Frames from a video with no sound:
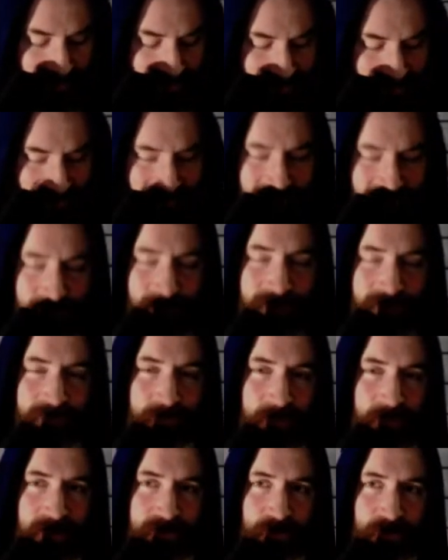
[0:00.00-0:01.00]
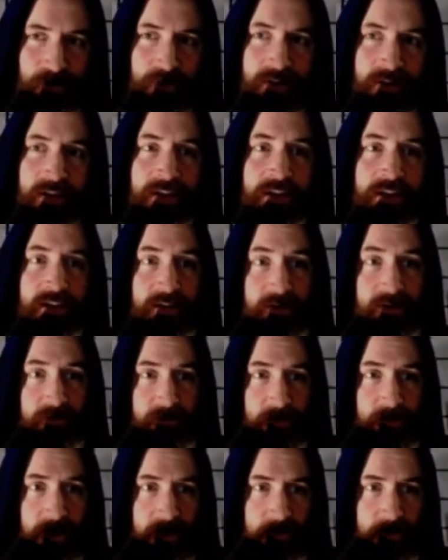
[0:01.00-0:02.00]
Sorry, that's a major chord. Here's a
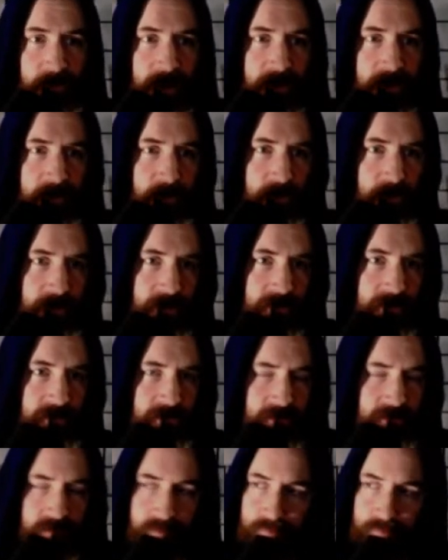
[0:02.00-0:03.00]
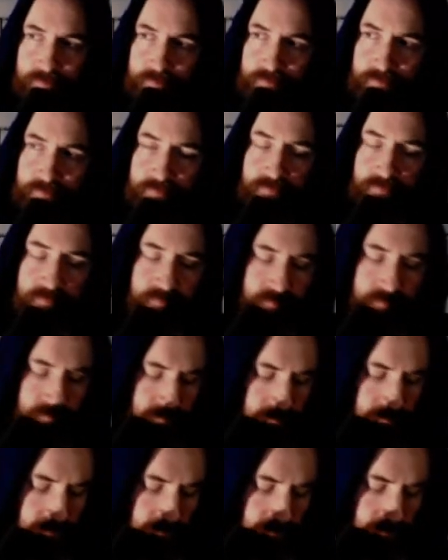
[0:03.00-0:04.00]
regular minor chord like this.
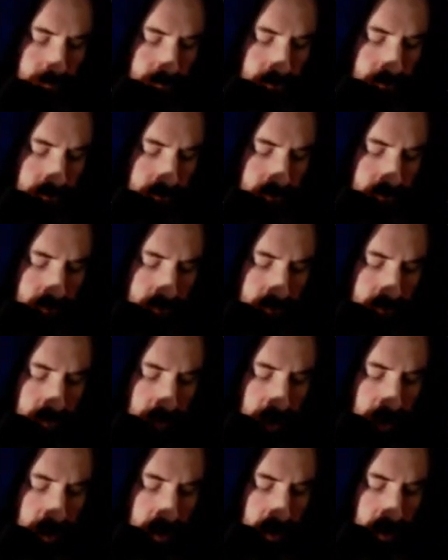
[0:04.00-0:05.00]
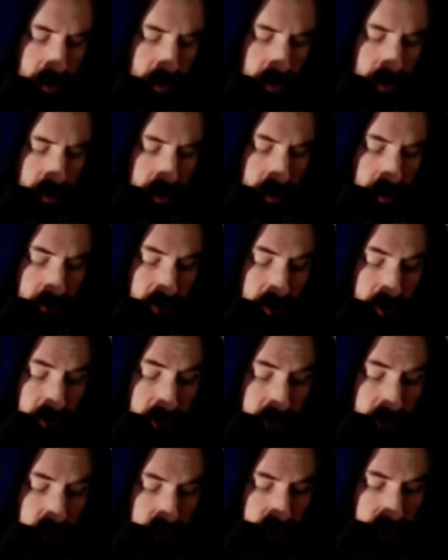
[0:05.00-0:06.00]
And if I were to
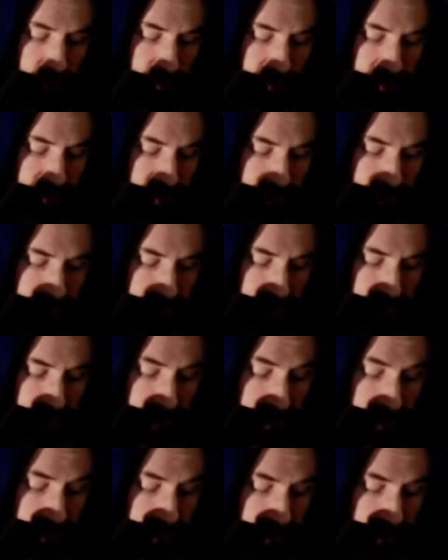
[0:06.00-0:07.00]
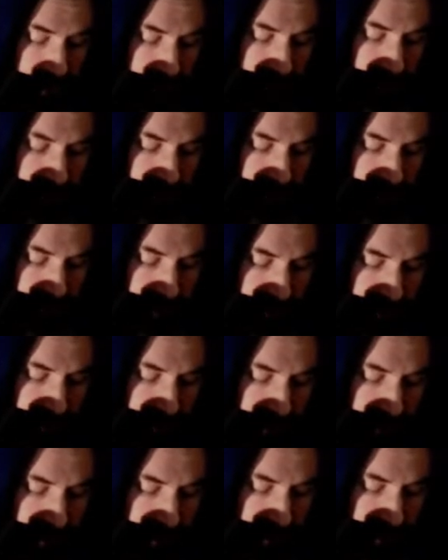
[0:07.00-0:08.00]
throw a little bit of tension on it, I could get rid of this
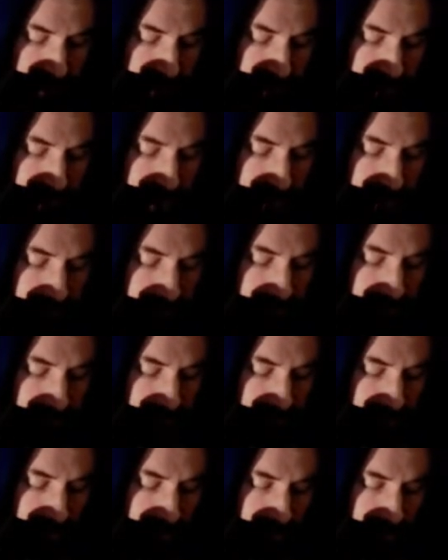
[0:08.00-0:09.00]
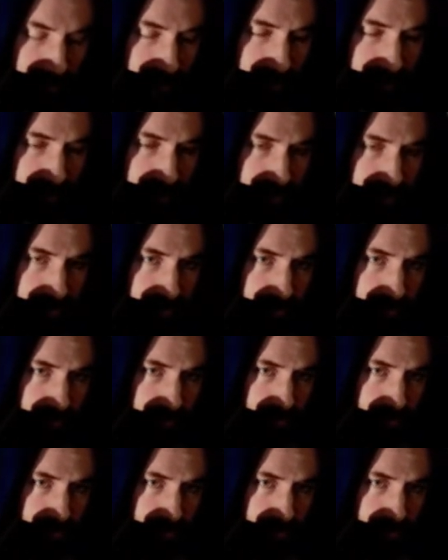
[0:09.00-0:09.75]
pinky finger and it would make it a